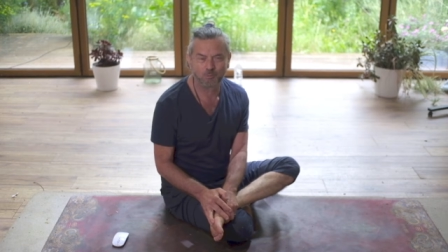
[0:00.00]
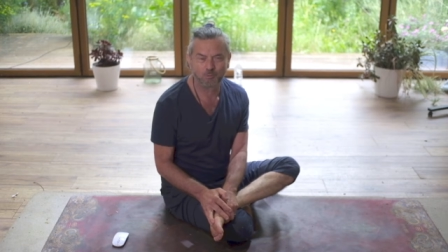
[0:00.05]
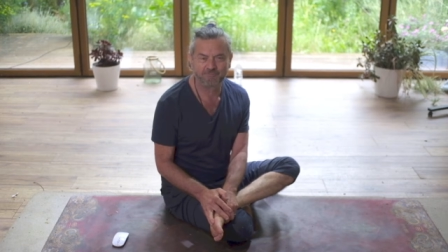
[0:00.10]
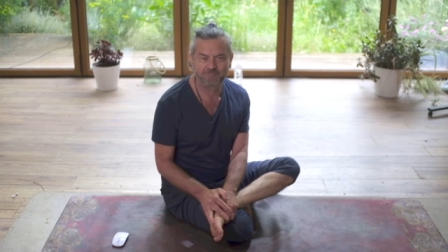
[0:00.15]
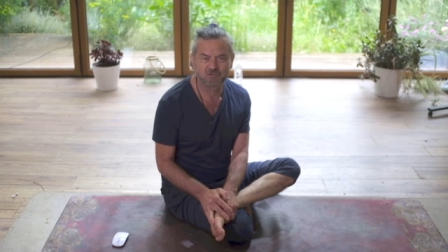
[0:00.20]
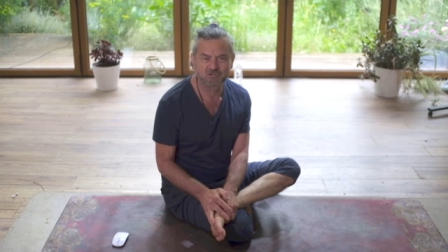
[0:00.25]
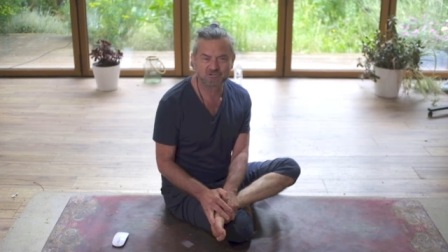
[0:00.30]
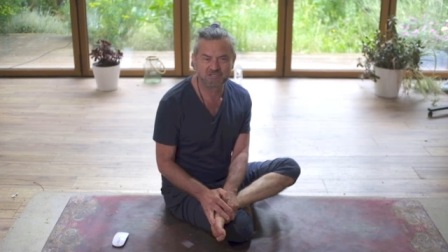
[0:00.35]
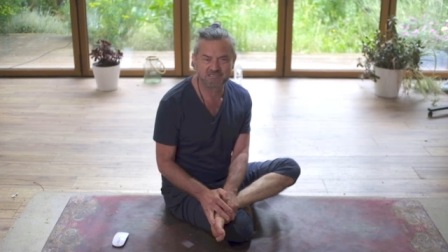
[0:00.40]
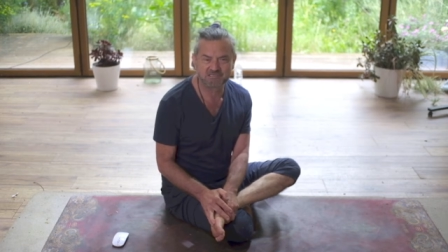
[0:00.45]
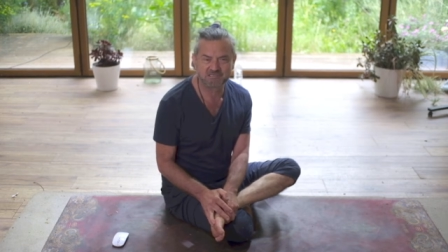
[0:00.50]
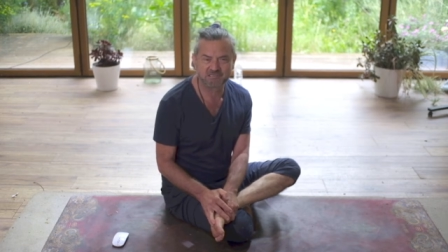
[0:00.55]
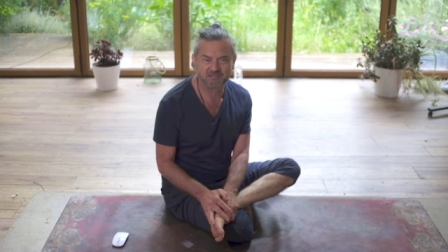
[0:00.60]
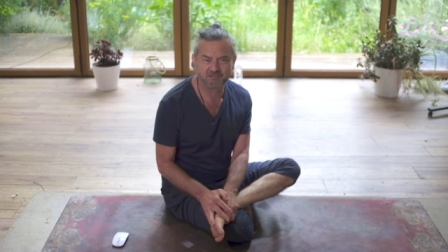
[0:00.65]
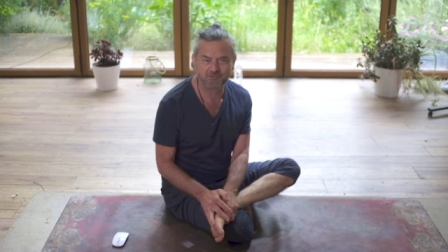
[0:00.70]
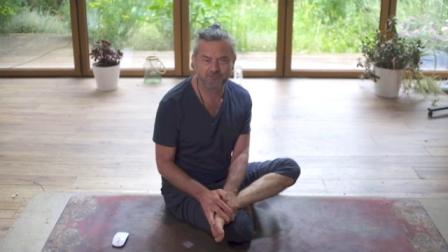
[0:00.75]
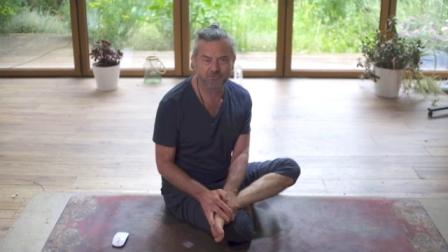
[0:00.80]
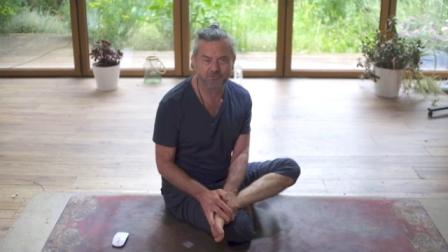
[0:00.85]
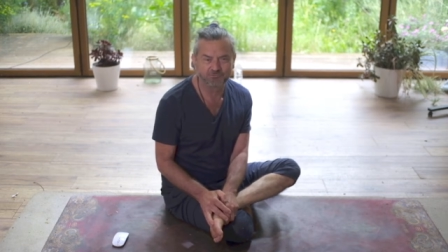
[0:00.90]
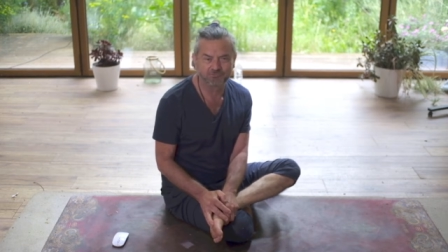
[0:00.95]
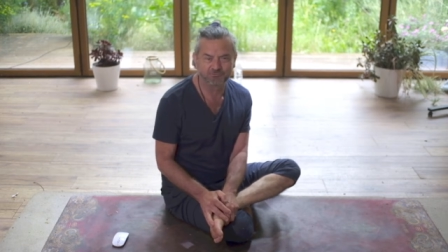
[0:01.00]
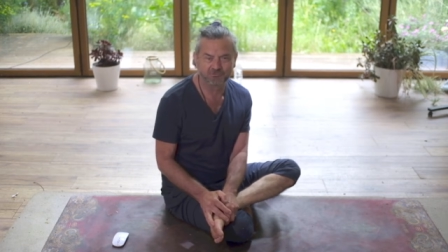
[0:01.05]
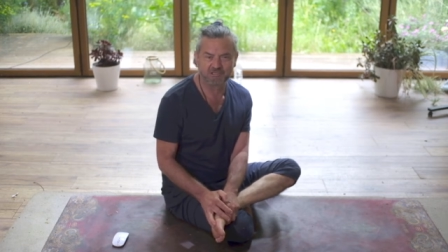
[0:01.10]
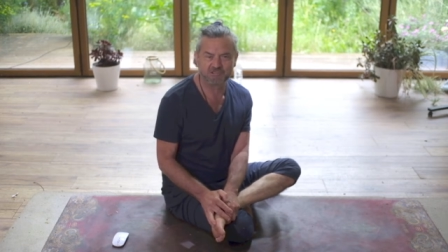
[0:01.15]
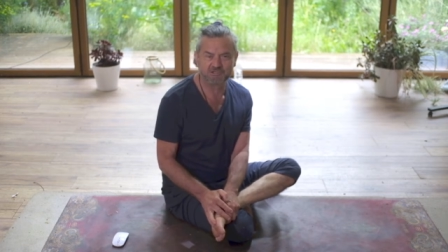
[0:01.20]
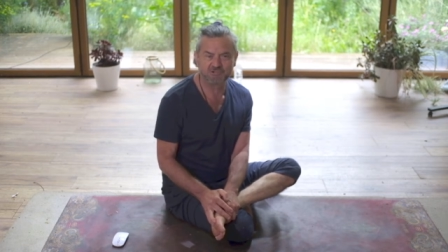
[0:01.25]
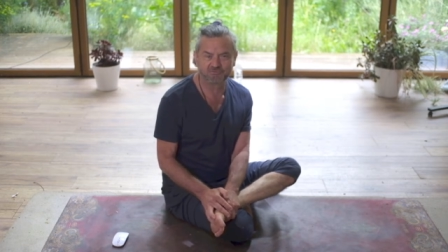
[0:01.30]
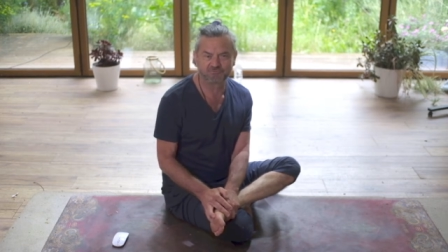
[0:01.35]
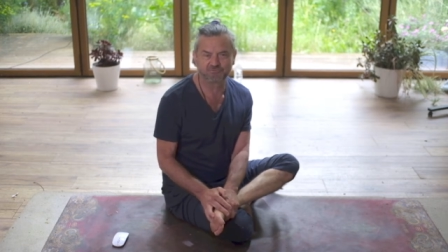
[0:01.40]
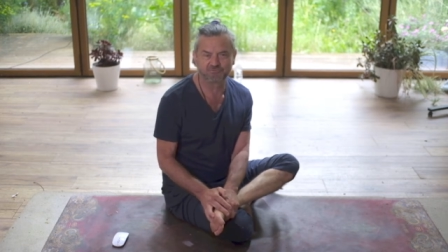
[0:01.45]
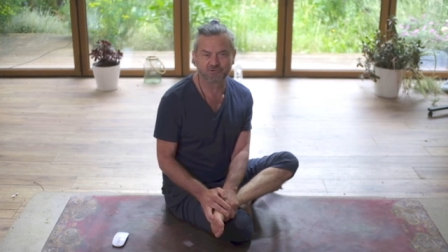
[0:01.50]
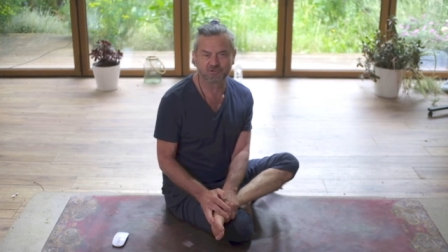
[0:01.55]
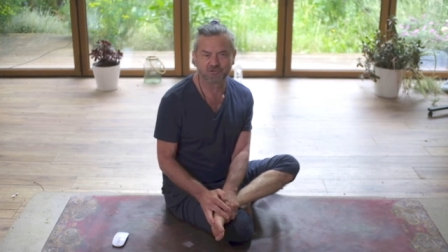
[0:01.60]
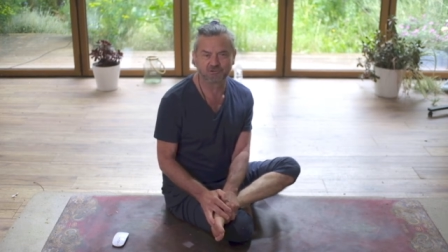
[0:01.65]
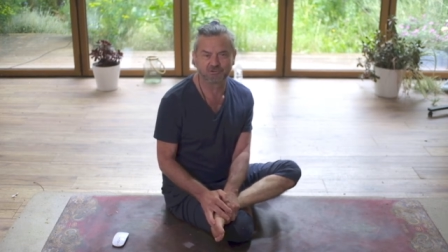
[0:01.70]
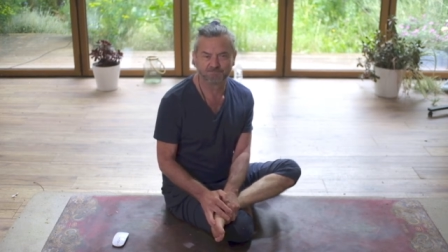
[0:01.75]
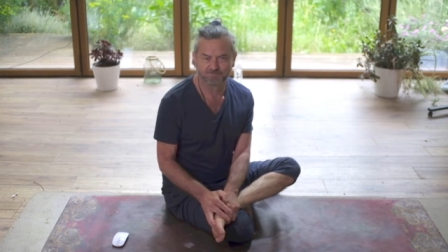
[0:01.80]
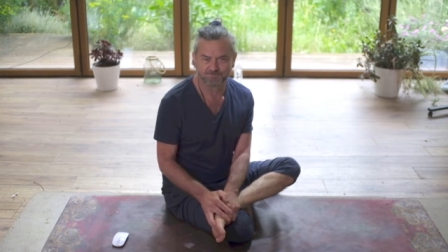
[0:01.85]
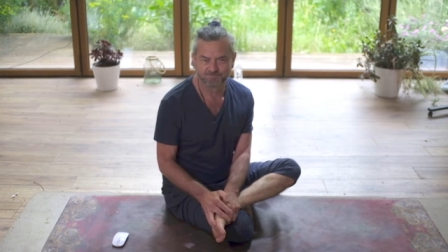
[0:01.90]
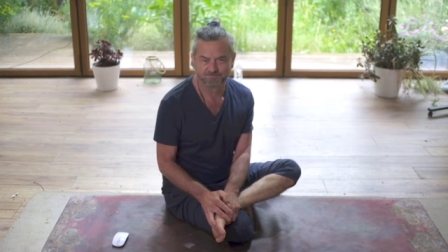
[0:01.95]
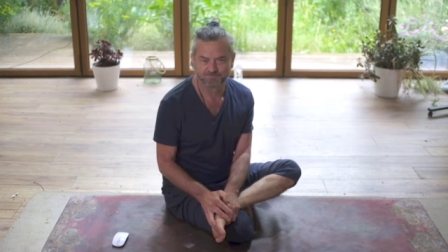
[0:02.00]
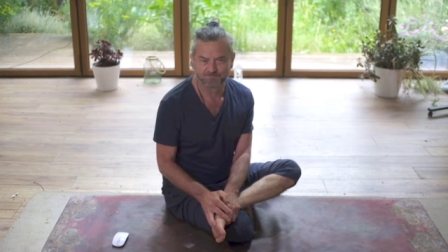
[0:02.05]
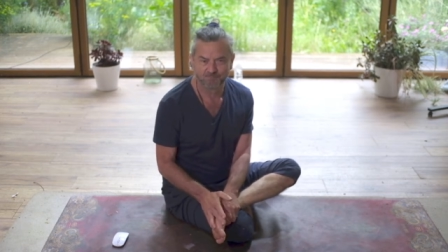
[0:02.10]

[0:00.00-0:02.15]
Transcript: whenever you're sitting and you can reach your foot